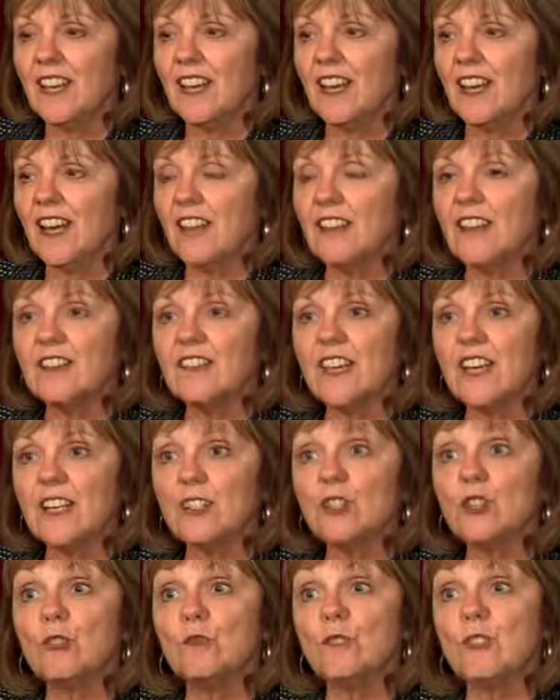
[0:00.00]
And I think
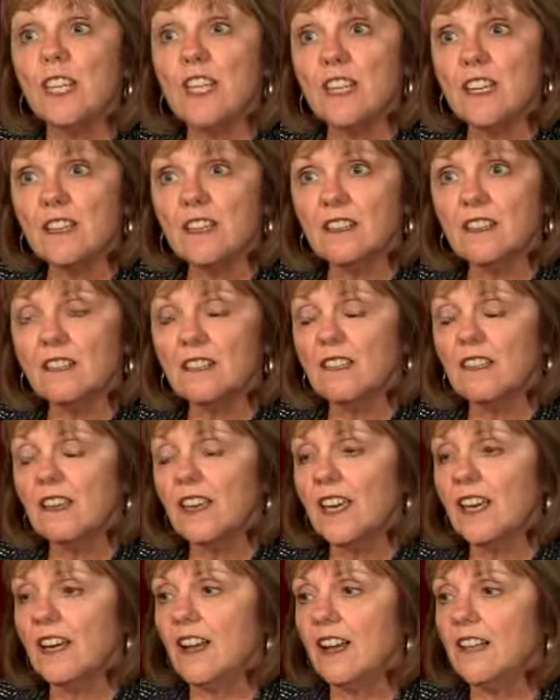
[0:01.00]
that's unique,
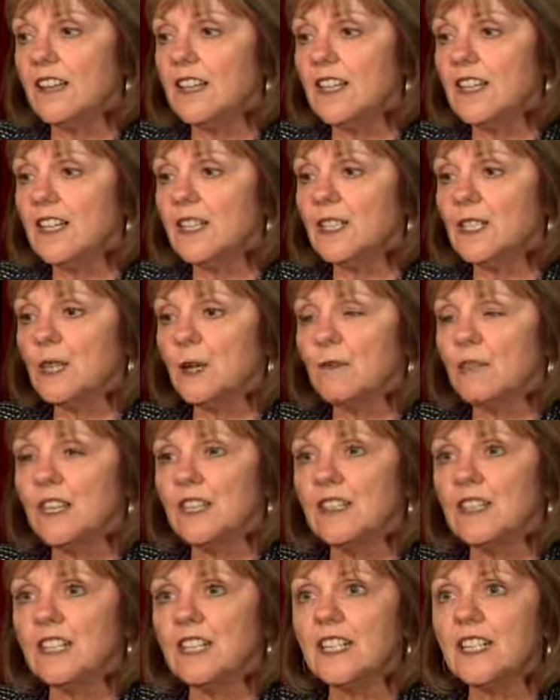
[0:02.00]
and I think it's
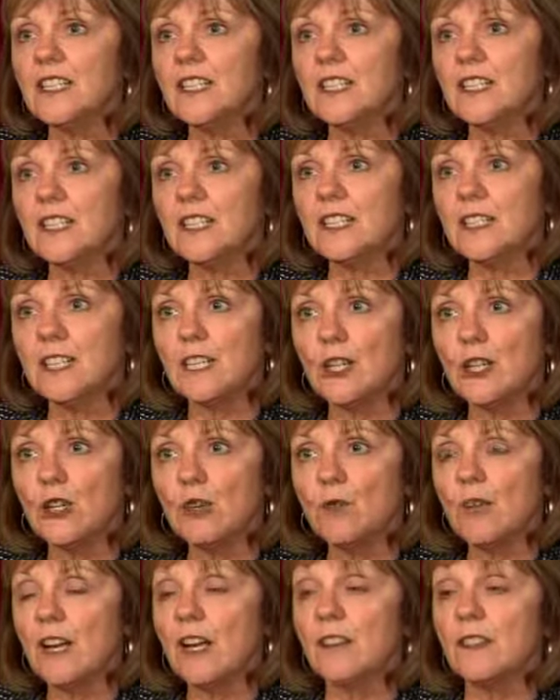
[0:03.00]
something that needs to
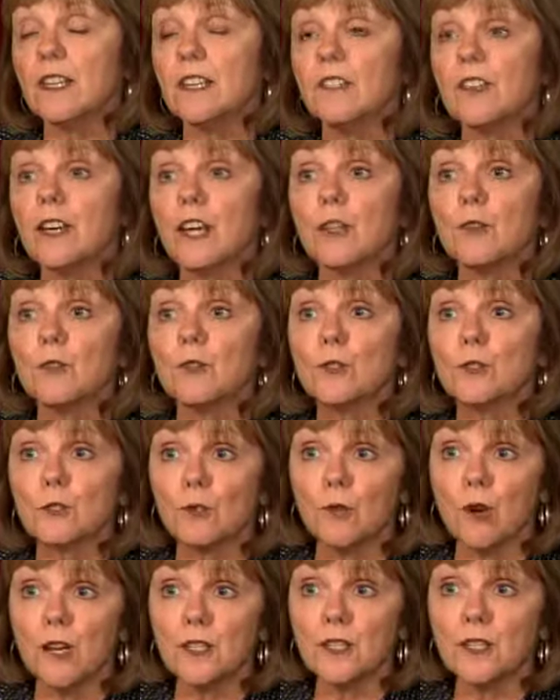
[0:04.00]
continue, and I think that others
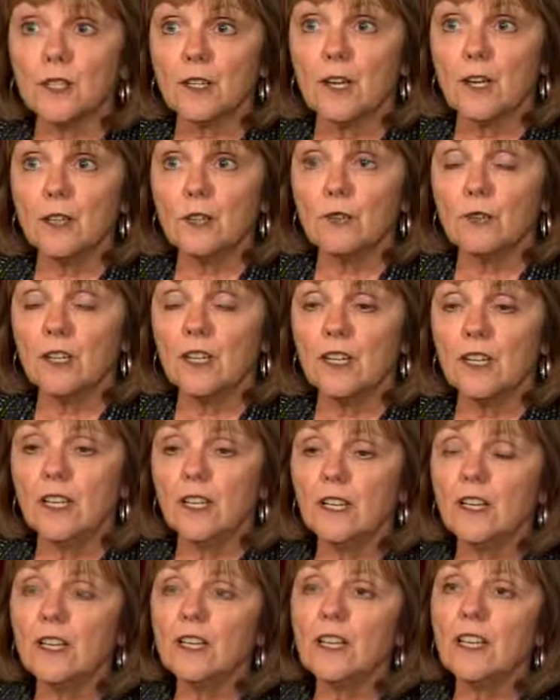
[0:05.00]
across the country
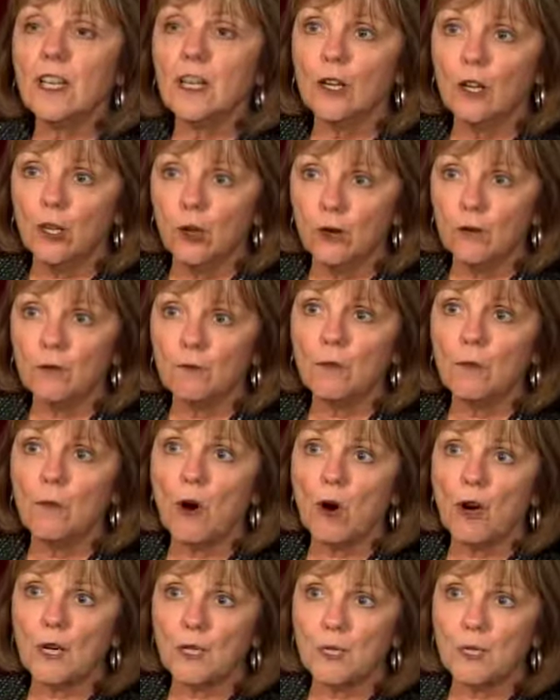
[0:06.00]
can learn from our